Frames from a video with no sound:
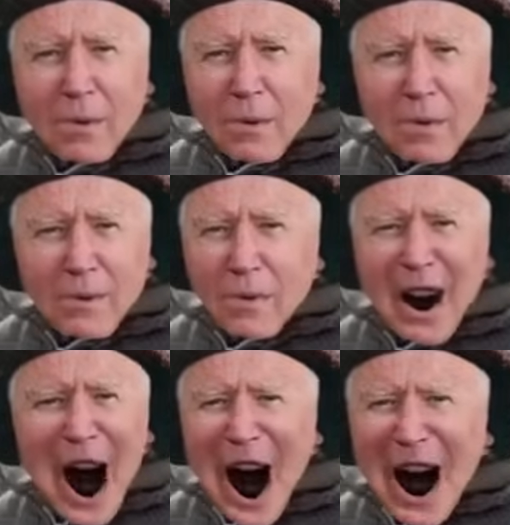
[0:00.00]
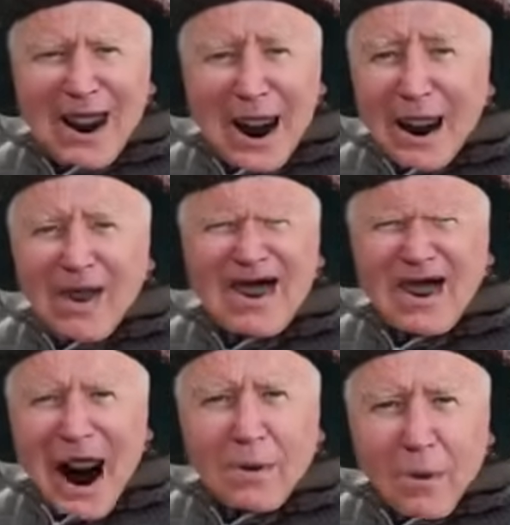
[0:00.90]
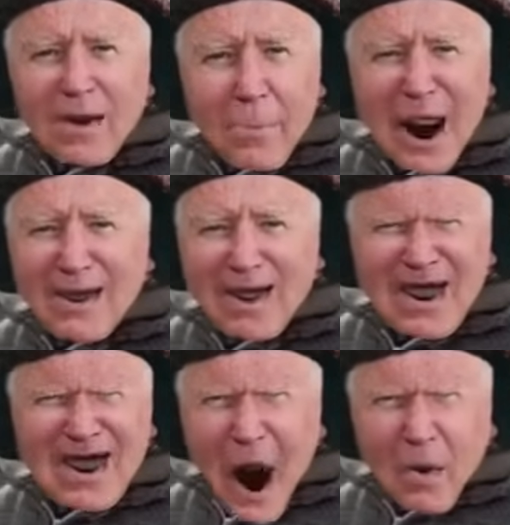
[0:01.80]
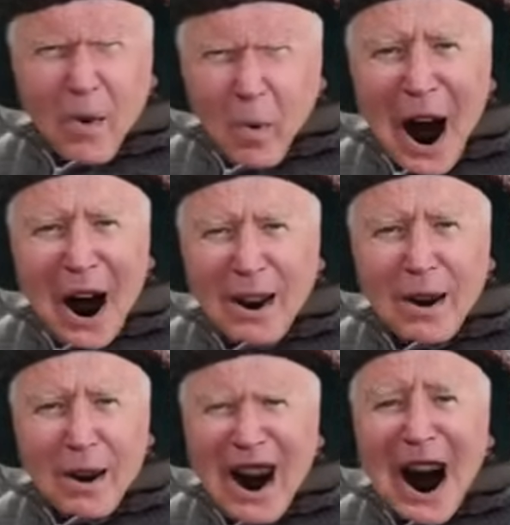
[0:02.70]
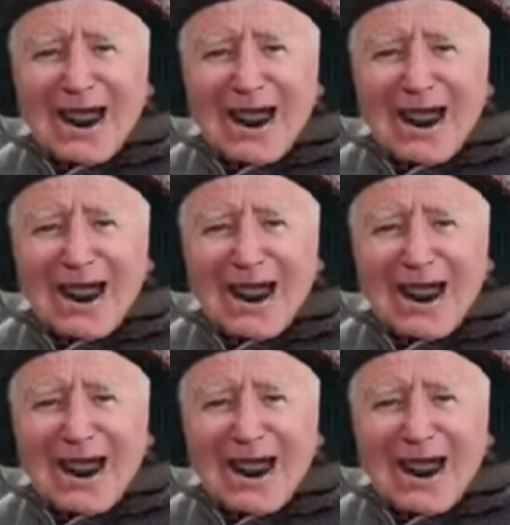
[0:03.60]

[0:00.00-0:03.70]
All right. The secret Dominion decoder ring! It